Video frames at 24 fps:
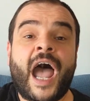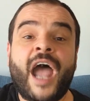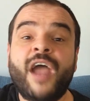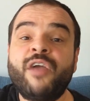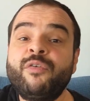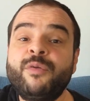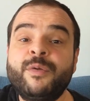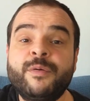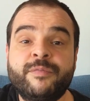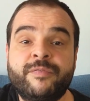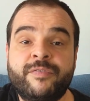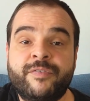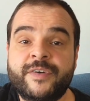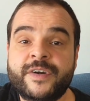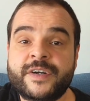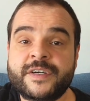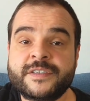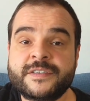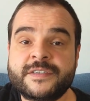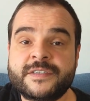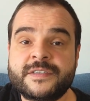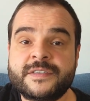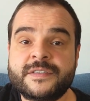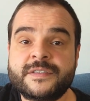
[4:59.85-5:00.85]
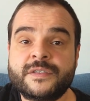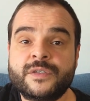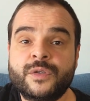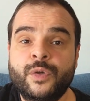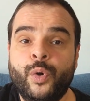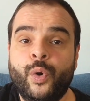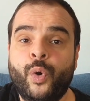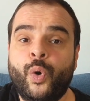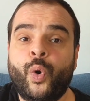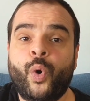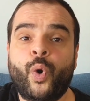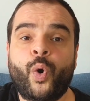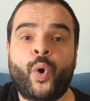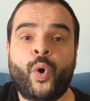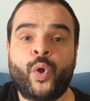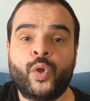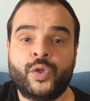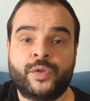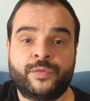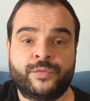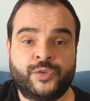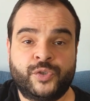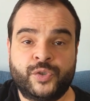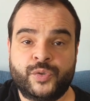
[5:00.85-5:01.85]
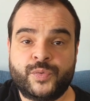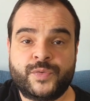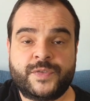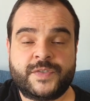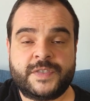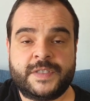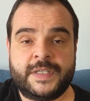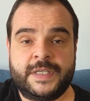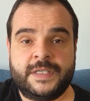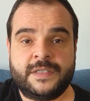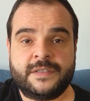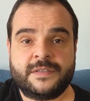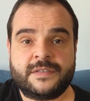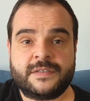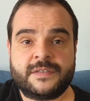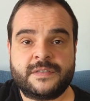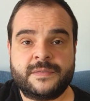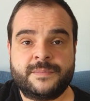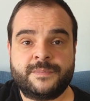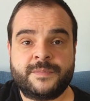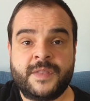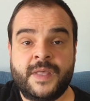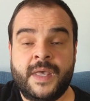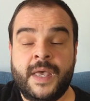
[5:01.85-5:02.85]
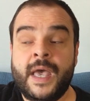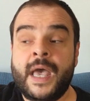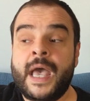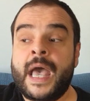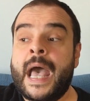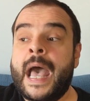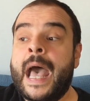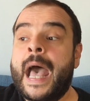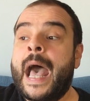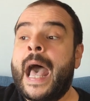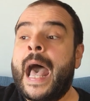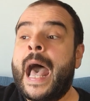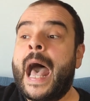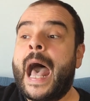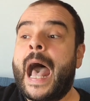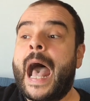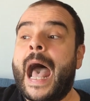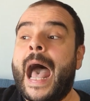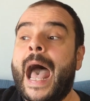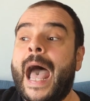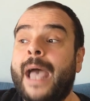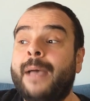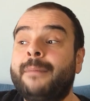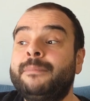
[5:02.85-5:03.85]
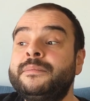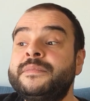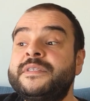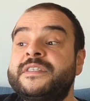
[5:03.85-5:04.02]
I reverse all of those things. I'm